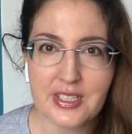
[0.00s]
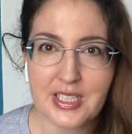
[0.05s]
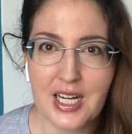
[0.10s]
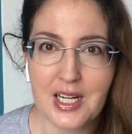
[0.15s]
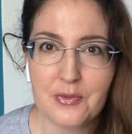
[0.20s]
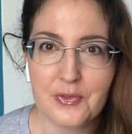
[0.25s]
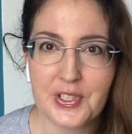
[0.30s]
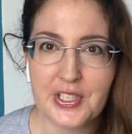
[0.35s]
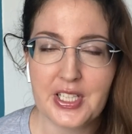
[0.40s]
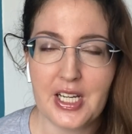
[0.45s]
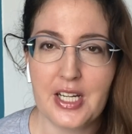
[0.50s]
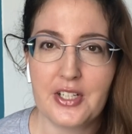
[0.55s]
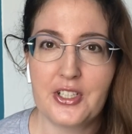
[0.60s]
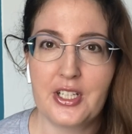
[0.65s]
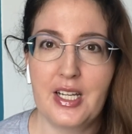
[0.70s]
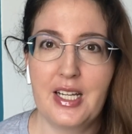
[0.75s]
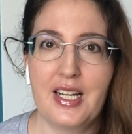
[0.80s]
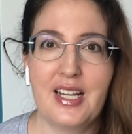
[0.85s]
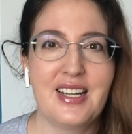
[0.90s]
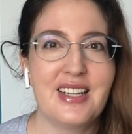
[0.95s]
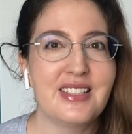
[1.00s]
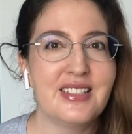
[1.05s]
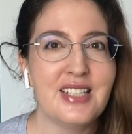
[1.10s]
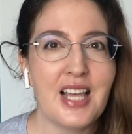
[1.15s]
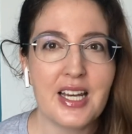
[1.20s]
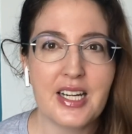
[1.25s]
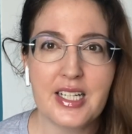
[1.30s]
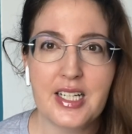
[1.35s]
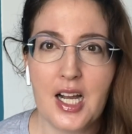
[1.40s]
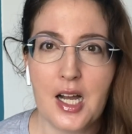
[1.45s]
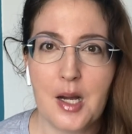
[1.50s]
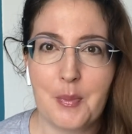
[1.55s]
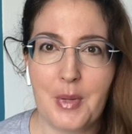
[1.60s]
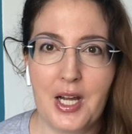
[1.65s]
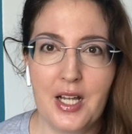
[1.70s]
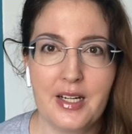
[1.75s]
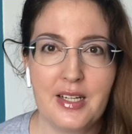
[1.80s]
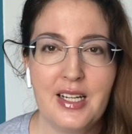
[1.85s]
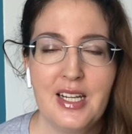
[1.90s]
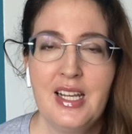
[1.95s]
conversation, and it's not a come
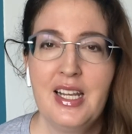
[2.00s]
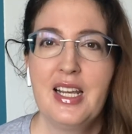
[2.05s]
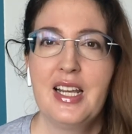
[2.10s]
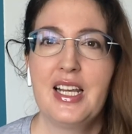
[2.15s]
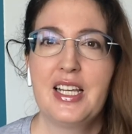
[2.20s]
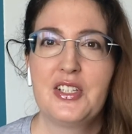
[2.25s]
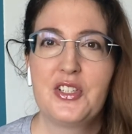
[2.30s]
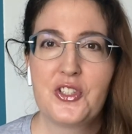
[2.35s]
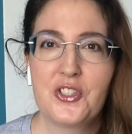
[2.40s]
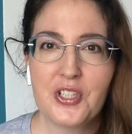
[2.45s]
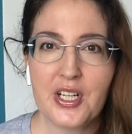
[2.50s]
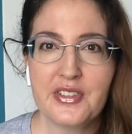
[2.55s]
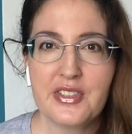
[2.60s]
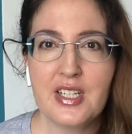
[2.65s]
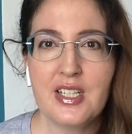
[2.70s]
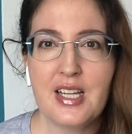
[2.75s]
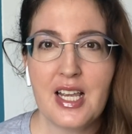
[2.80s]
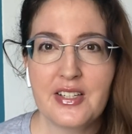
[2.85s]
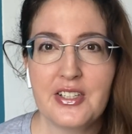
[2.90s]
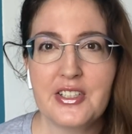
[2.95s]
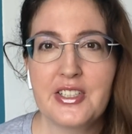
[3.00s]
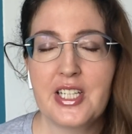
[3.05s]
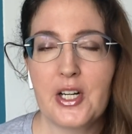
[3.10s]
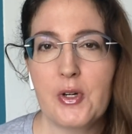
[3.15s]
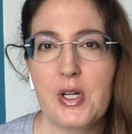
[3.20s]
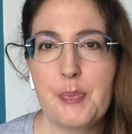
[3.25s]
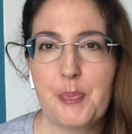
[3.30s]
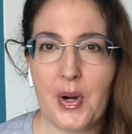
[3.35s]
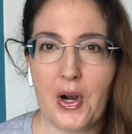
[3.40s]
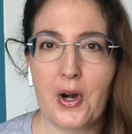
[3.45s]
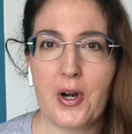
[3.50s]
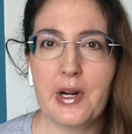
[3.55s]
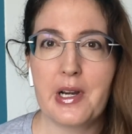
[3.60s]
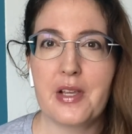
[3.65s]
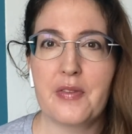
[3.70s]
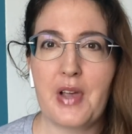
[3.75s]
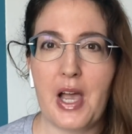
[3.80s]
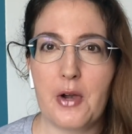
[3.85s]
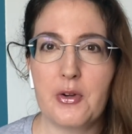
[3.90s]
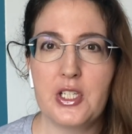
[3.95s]
on. It's just a necessary part
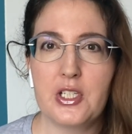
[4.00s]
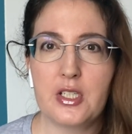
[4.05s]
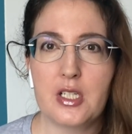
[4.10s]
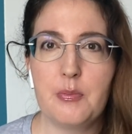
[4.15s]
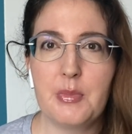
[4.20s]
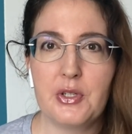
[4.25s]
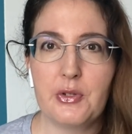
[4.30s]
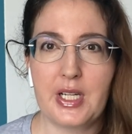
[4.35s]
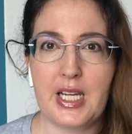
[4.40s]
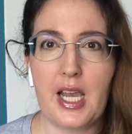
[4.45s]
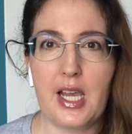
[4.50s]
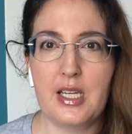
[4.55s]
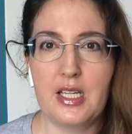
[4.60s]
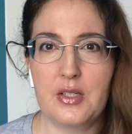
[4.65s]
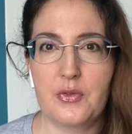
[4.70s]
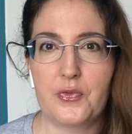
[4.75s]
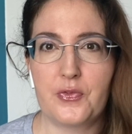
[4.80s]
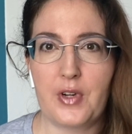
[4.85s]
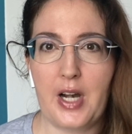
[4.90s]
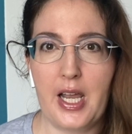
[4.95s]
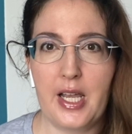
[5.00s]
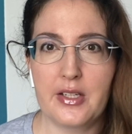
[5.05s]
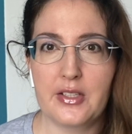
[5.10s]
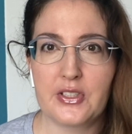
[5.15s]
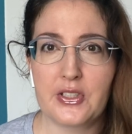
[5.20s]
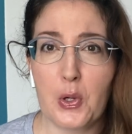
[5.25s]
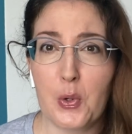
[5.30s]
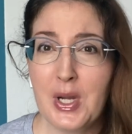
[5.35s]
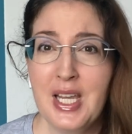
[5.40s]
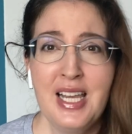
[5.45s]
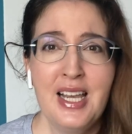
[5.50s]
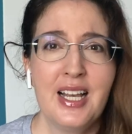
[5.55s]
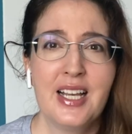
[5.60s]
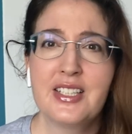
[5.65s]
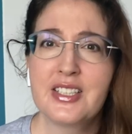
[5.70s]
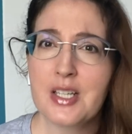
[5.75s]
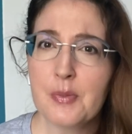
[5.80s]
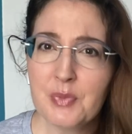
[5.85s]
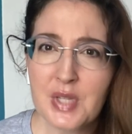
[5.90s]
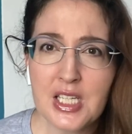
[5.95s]
of how you communicate in French. So
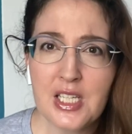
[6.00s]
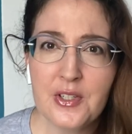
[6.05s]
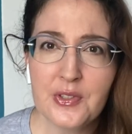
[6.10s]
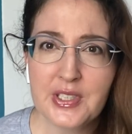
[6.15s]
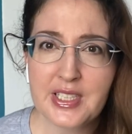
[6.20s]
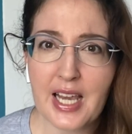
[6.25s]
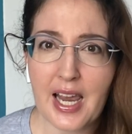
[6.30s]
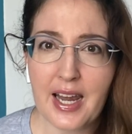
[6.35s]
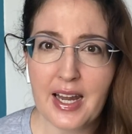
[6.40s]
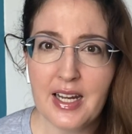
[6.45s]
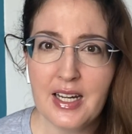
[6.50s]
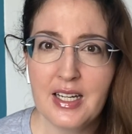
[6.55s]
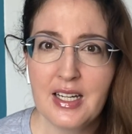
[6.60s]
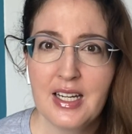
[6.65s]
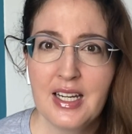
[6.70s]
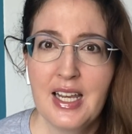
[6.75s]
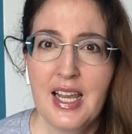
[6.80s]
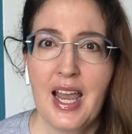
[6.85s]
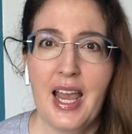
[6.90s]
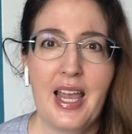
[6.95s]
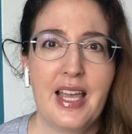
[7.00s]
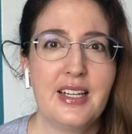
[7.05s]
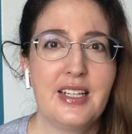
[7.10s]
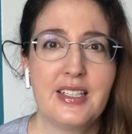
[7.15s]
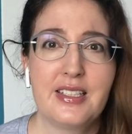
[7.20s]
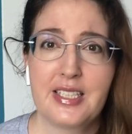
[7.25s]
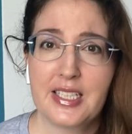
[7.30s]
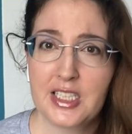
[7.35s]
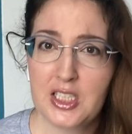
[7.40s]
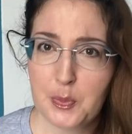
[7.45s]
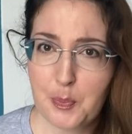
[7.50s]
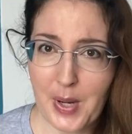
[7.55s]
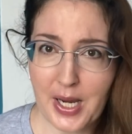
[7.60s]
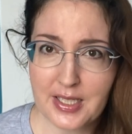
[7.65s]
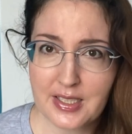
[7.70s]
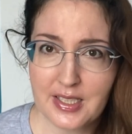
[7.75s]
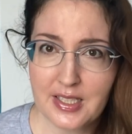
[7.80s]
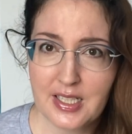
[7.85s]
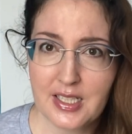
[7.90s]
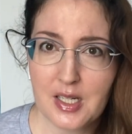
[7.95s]
it's something you say, and it's
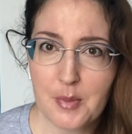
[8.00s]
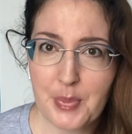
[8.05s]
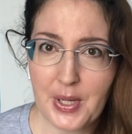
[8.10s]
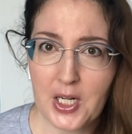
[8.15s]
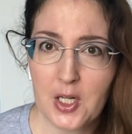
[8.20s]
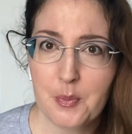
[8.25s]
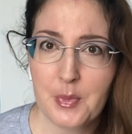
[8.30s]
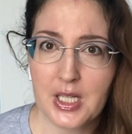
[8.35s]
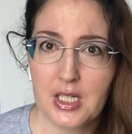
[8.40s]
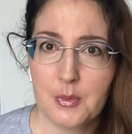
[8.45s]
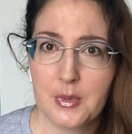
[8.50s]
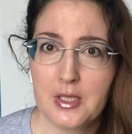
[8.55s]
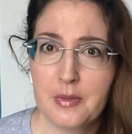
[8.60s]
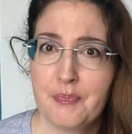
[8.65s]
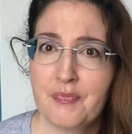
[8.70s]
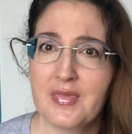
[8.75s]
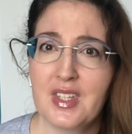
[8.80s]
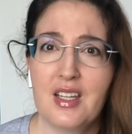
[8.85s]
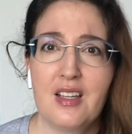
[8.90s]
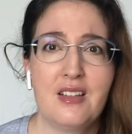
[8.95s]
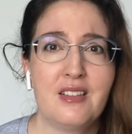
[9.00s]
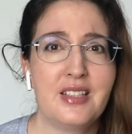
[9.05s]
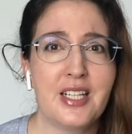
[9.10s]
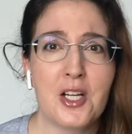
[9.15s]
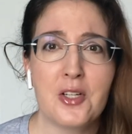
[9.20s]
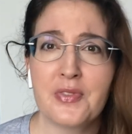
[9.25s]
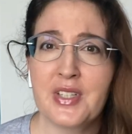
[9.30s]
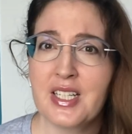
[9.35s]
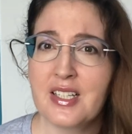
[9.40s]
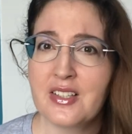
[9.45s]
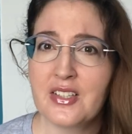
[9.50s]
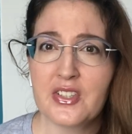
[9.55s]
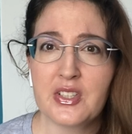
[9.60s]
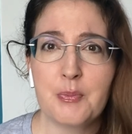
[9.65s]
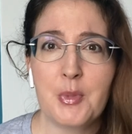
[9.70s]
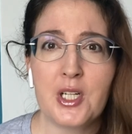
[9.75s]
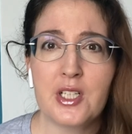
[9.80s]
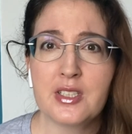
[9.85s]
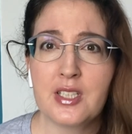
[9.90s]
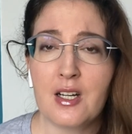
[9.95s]
expected at a bare minimum, and delving into
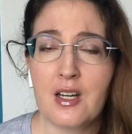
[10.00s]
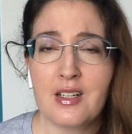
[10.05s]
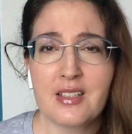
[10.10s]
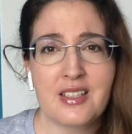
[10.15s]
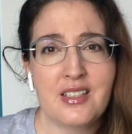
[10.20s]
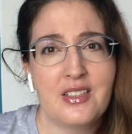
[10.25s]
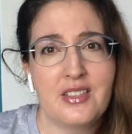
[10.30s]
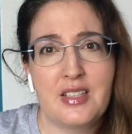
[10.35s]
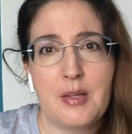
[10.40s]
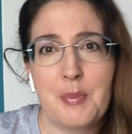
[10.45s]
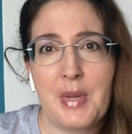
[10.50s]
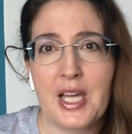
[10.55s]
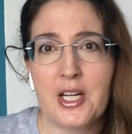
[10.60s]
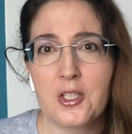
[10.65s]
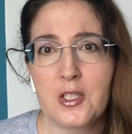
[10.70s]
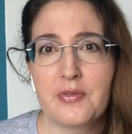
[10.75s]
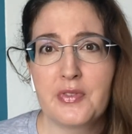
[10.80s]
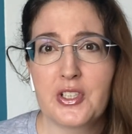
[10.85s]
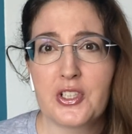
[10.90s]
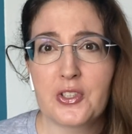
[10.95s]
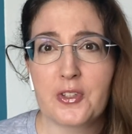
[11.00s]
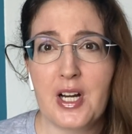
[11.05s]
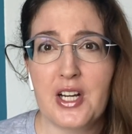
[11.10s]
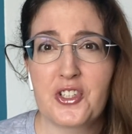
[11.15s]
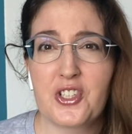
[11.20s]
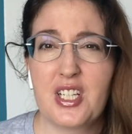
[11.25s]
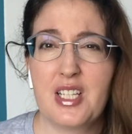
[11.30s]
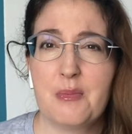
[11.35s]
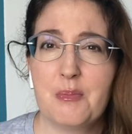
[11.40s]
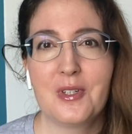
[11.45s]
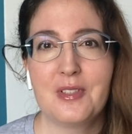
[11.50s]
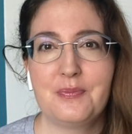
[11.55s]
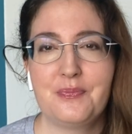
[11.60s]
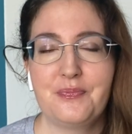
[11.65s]
small talk is a matter of discretion.